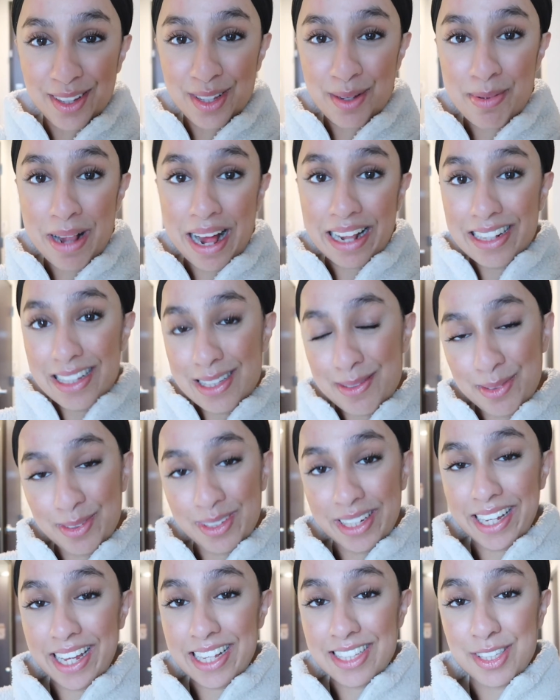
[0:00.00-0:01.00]
So the plan this
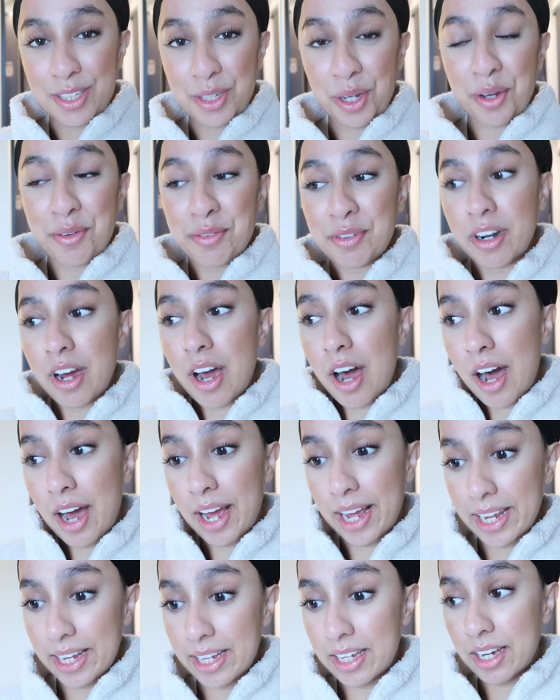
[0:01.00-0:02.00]
morning is to go for a
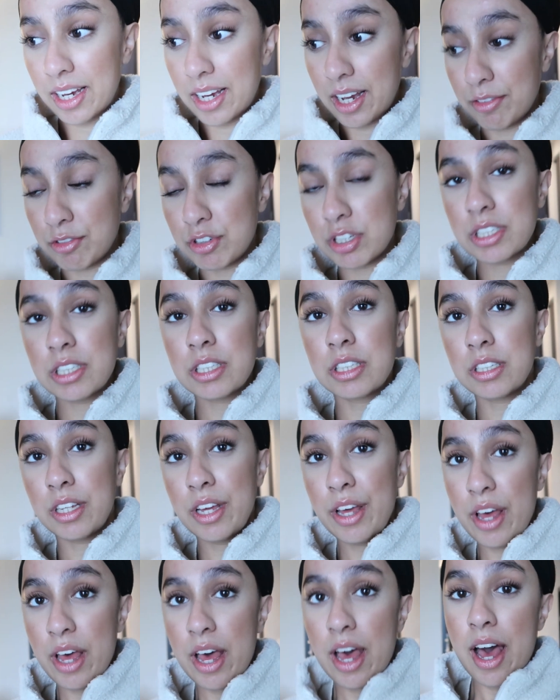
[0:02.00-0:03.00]
hike. I've just
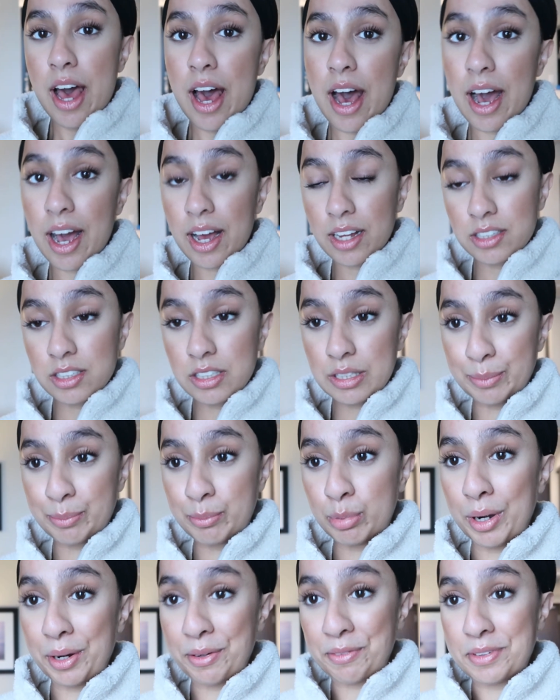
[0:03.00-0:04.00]
had some
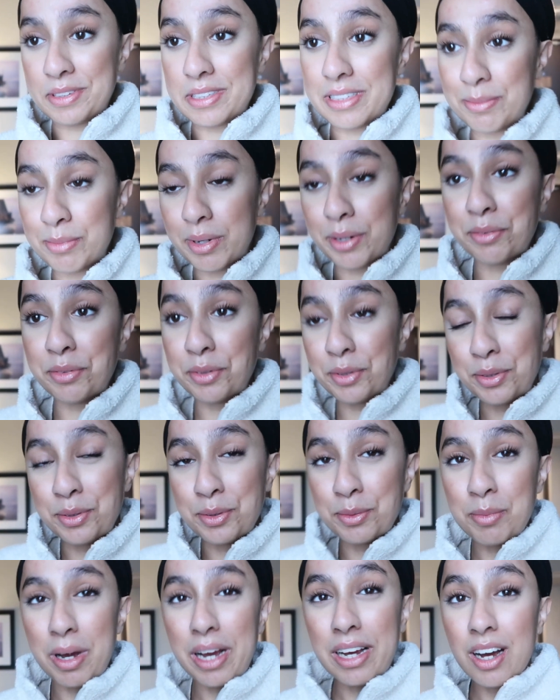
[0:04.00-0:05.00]
breakfast in my
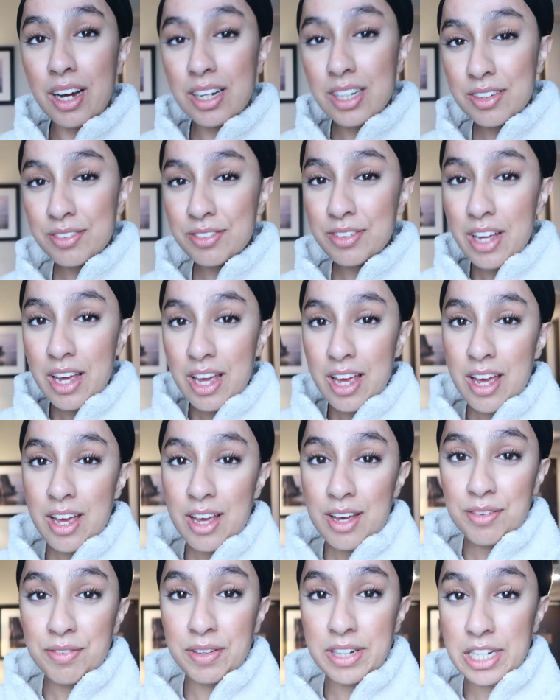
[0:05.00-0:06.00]
room. I kind of
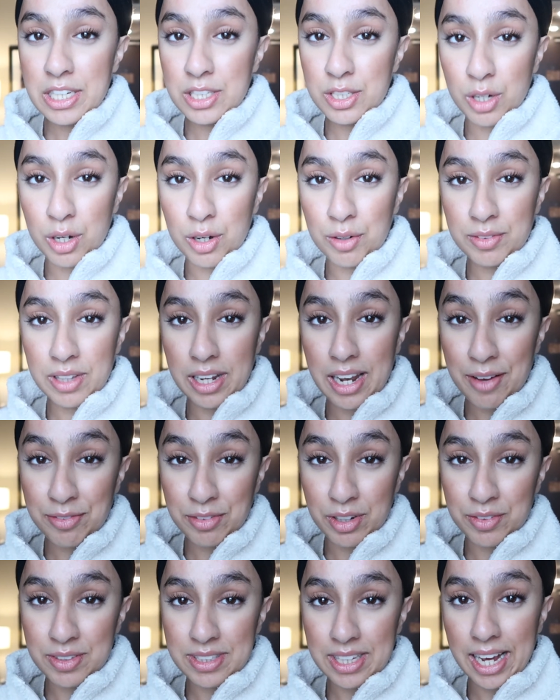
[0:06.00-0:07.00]
finished off the
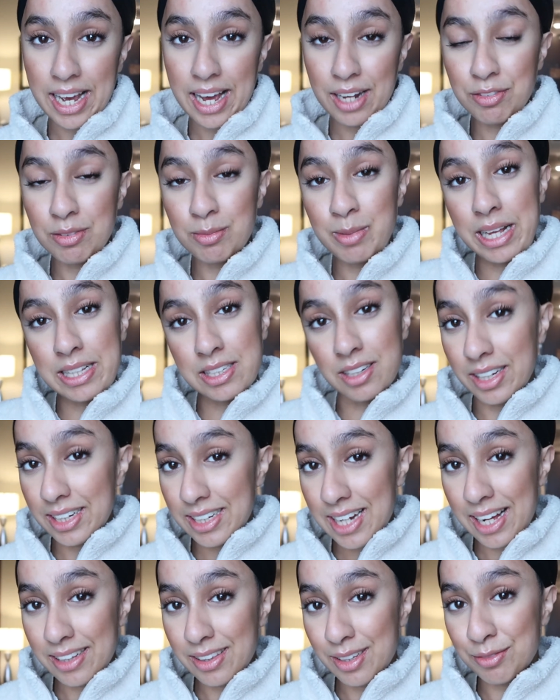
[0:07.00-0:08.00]
leftovers that I had from last night
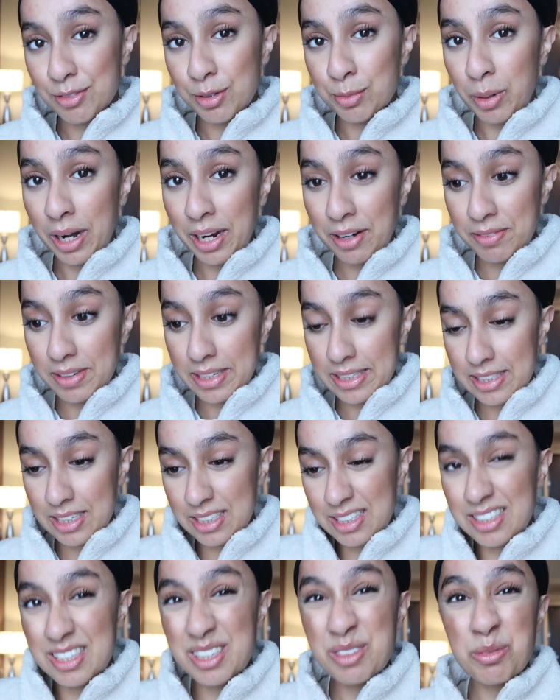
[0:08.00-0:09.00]
and had them for breakfast
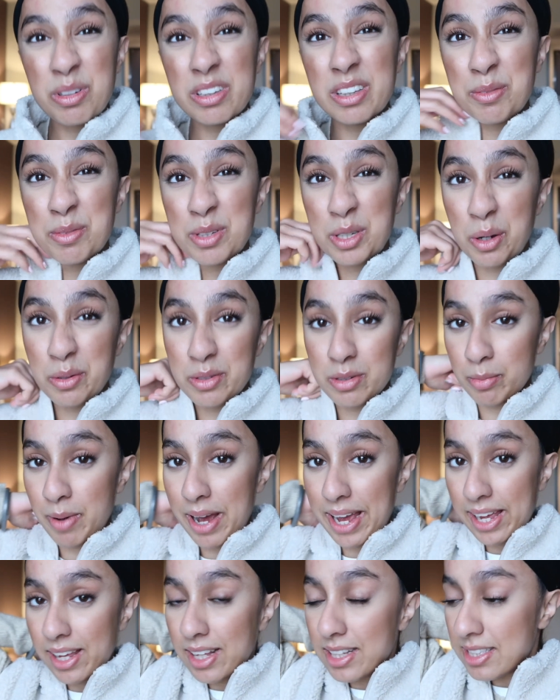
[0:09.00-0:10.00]
because I didn't want them to go to
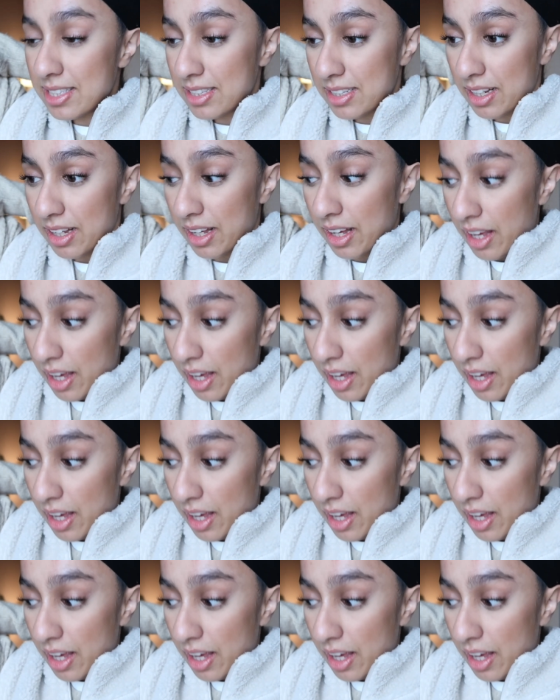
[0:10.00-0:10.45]
waste.